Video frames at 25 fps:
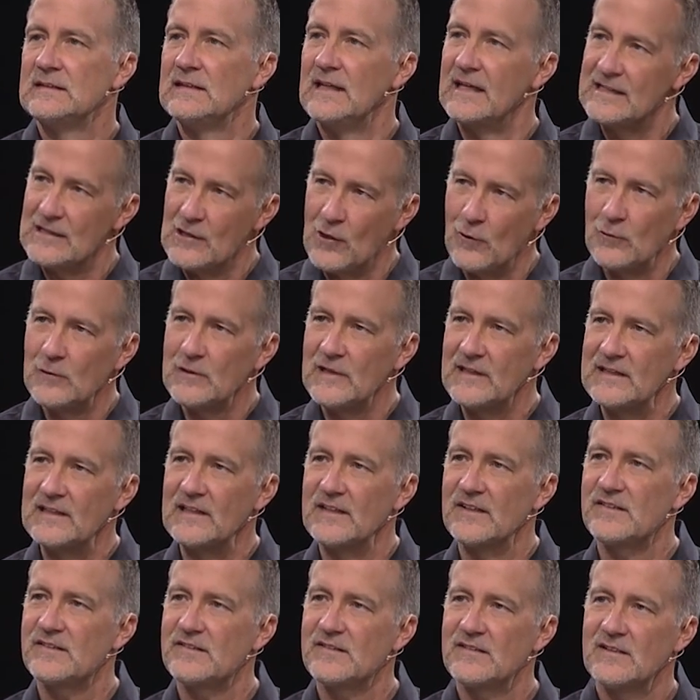and
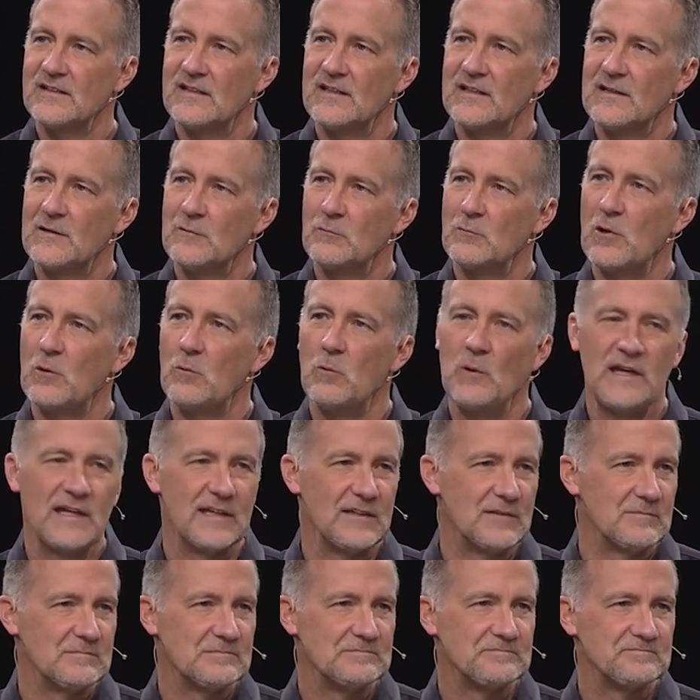holiness will
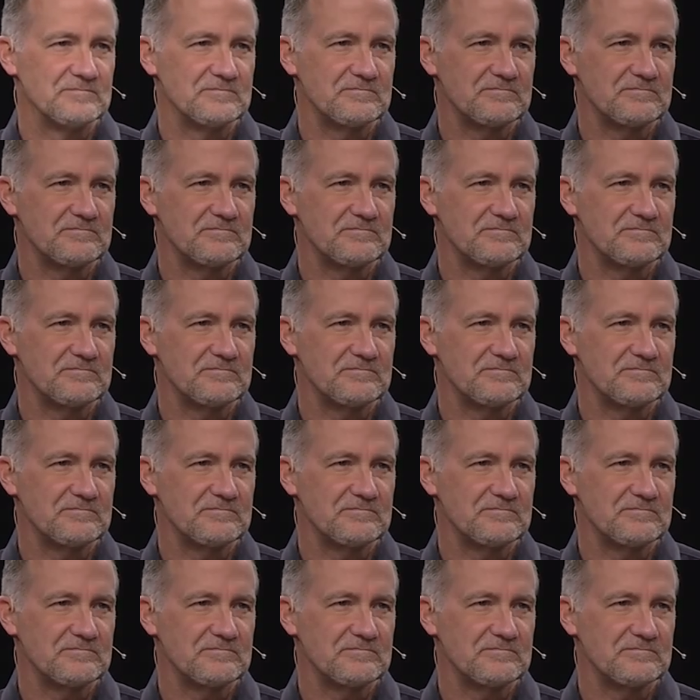win.